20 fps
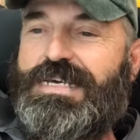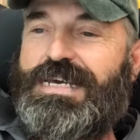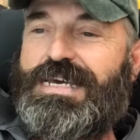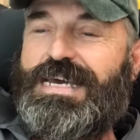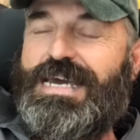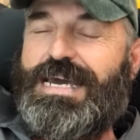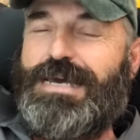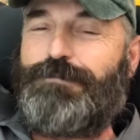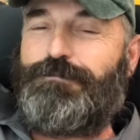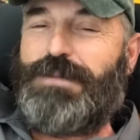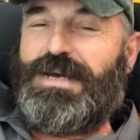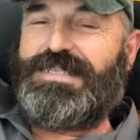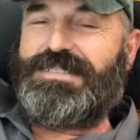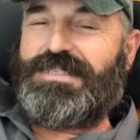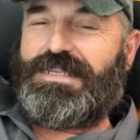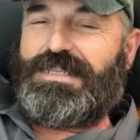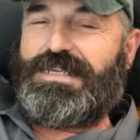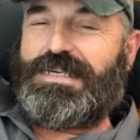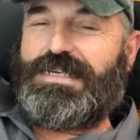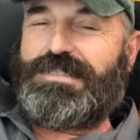And
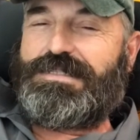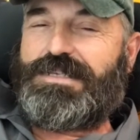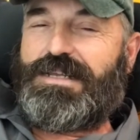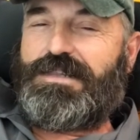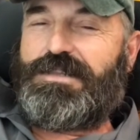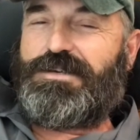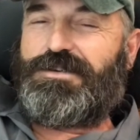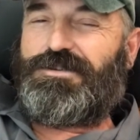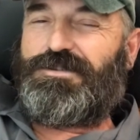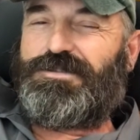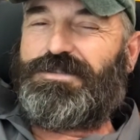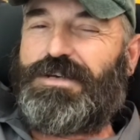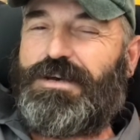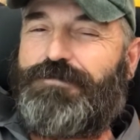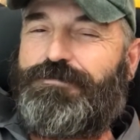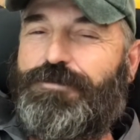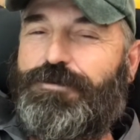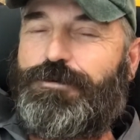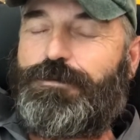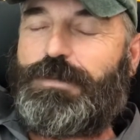mentally, it's a little
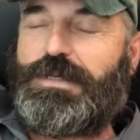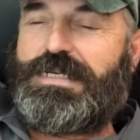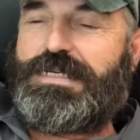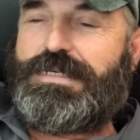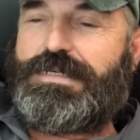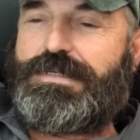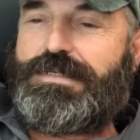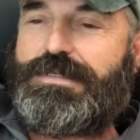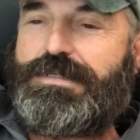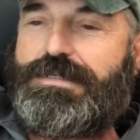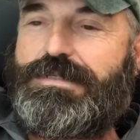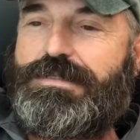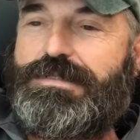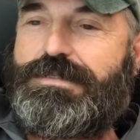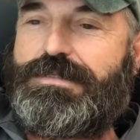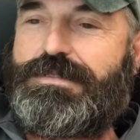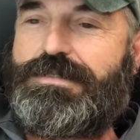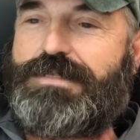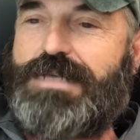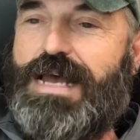tougher
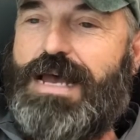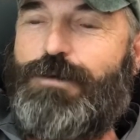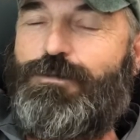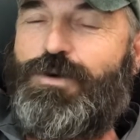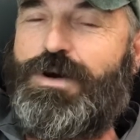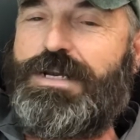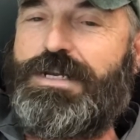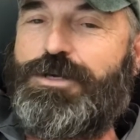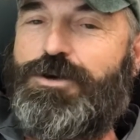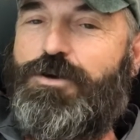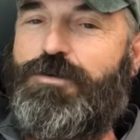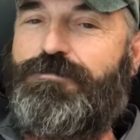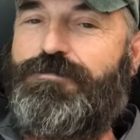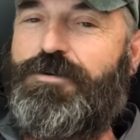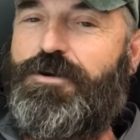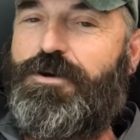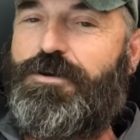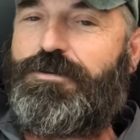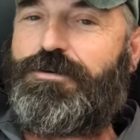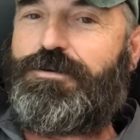because I want to go
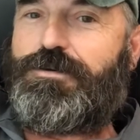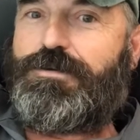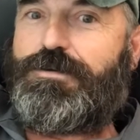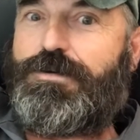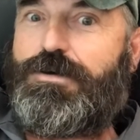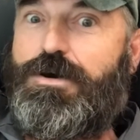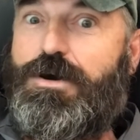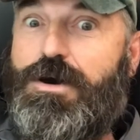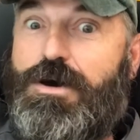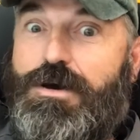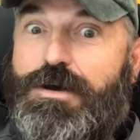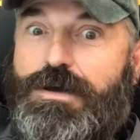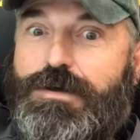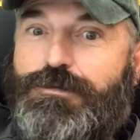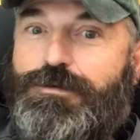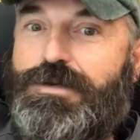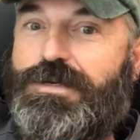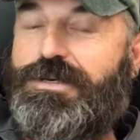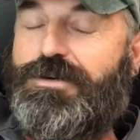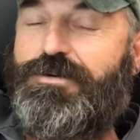farther. Oh, I
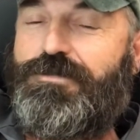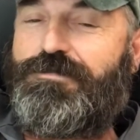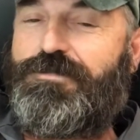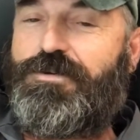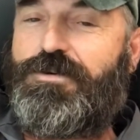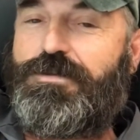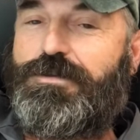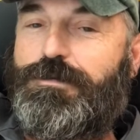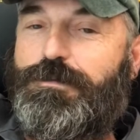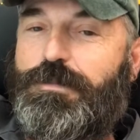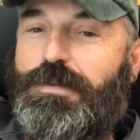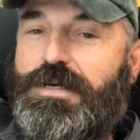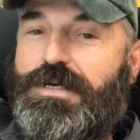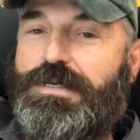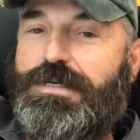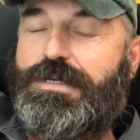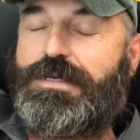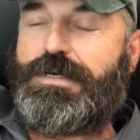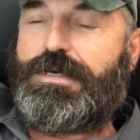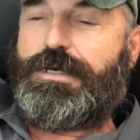want to go farther, but
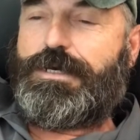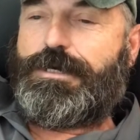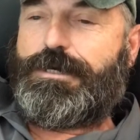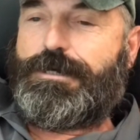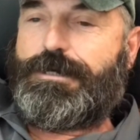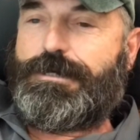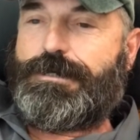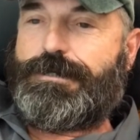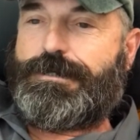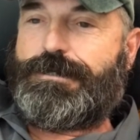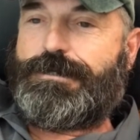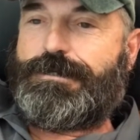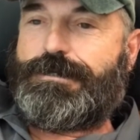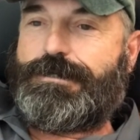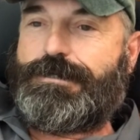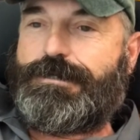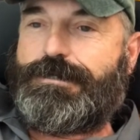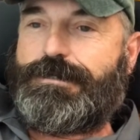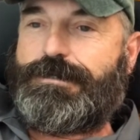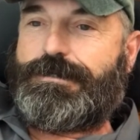
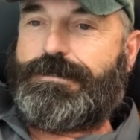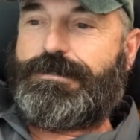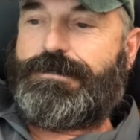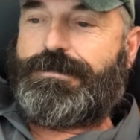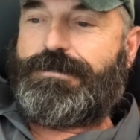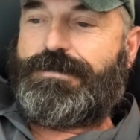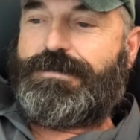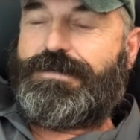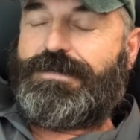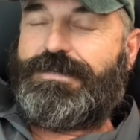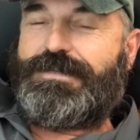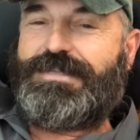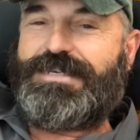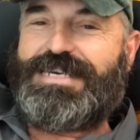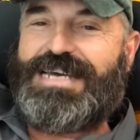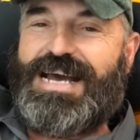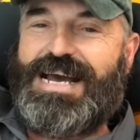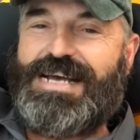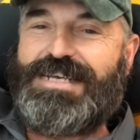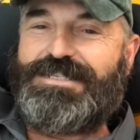and the
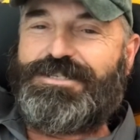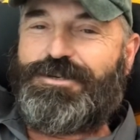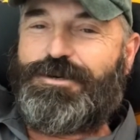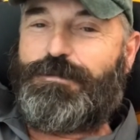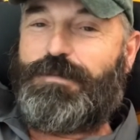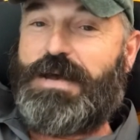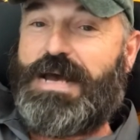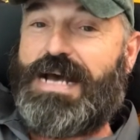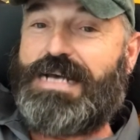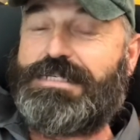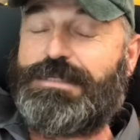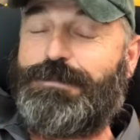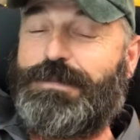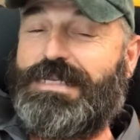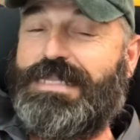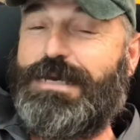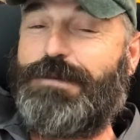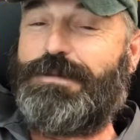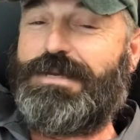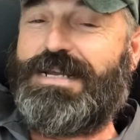guys that are passing me,
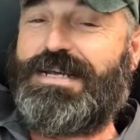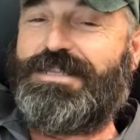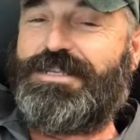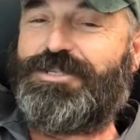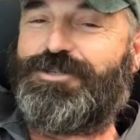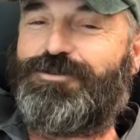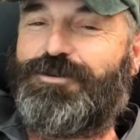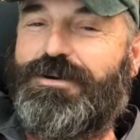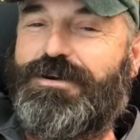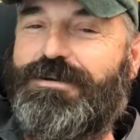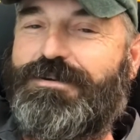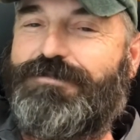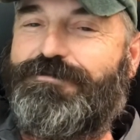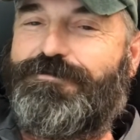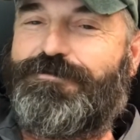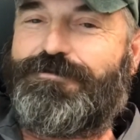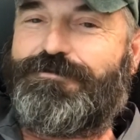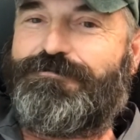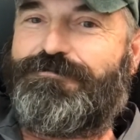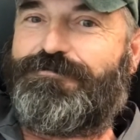they've been on the trail
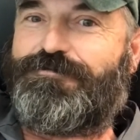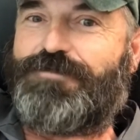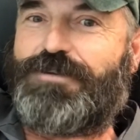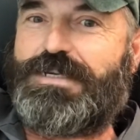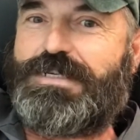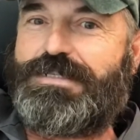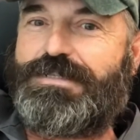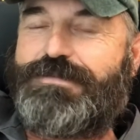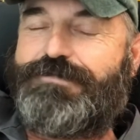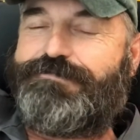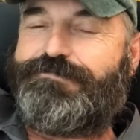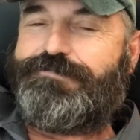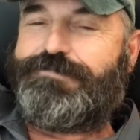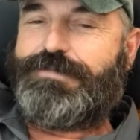for freaking